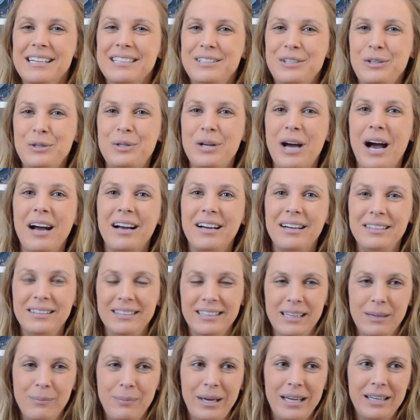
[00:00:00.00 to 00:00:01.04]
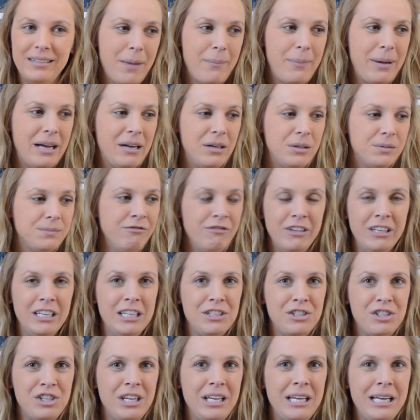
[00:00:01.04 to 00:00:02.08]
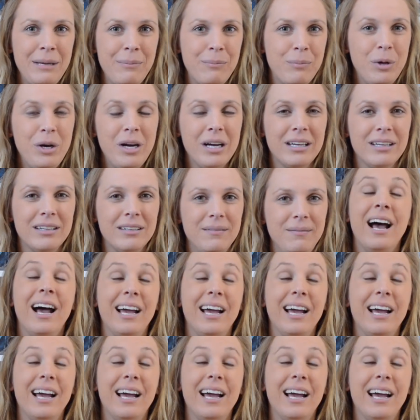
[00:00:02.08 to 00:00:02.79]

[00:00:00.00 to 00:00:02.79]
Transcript: to talk a little bit about finishing a book.